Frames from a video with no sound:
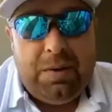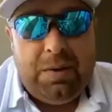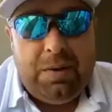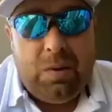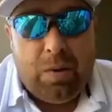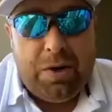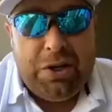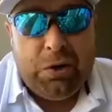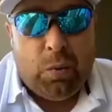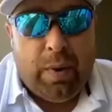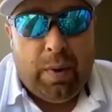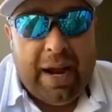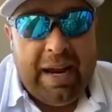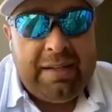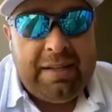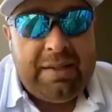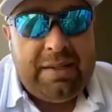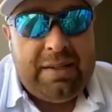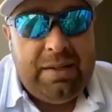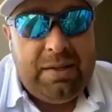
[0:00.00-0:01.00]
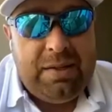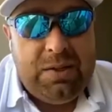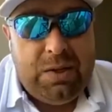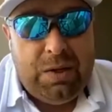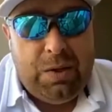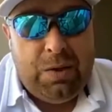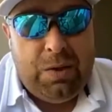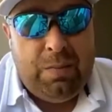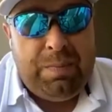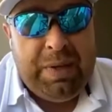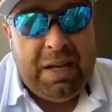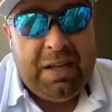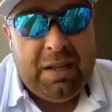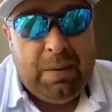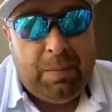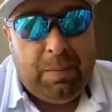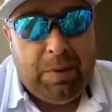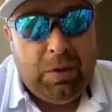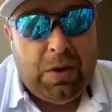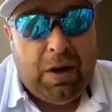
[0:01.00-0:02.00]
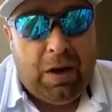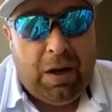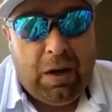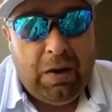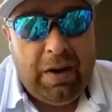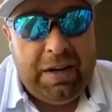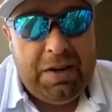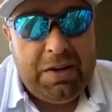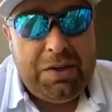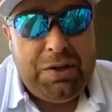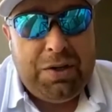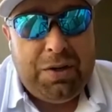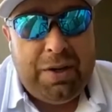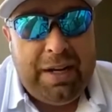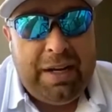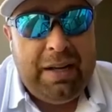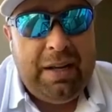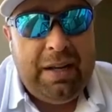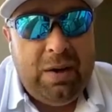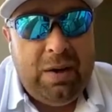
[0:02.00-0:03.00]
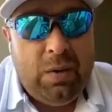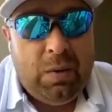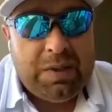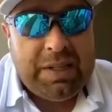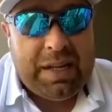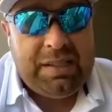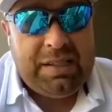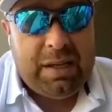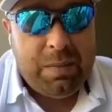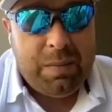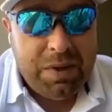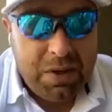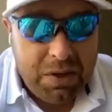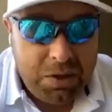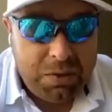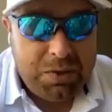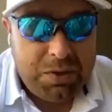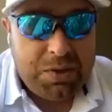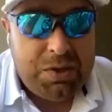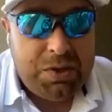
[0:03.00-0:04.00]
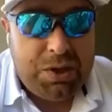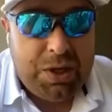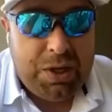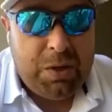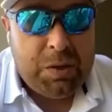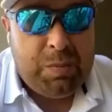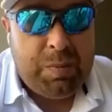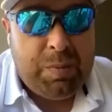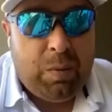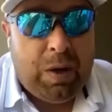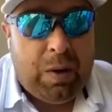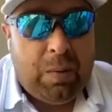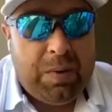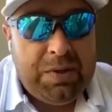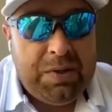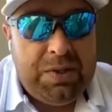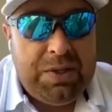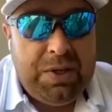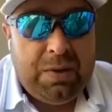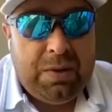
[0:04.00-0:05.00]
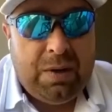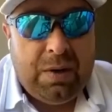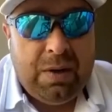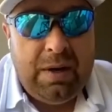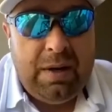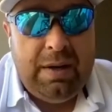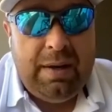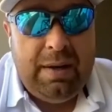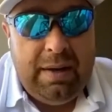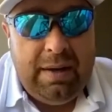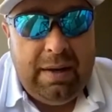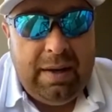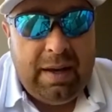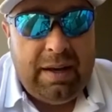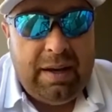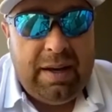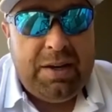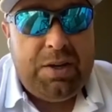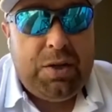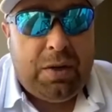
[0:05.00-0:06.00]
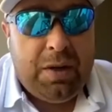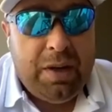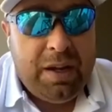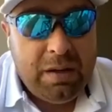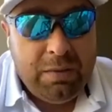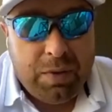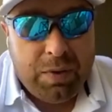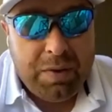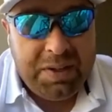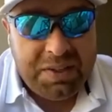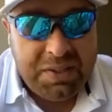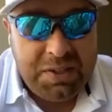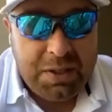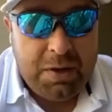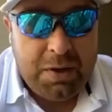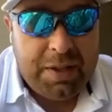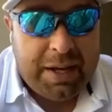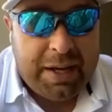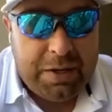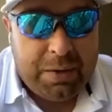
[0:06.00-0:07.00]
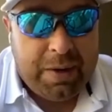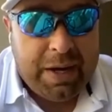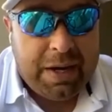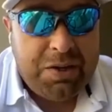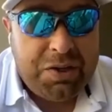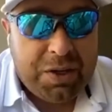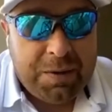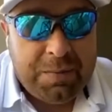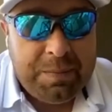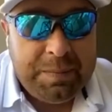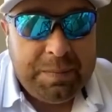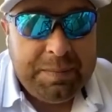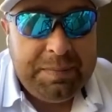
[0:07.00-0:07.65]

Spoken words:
were you raised to be in the blue collar industry? Was that something you just chose? But what was your initial influence to go that direction?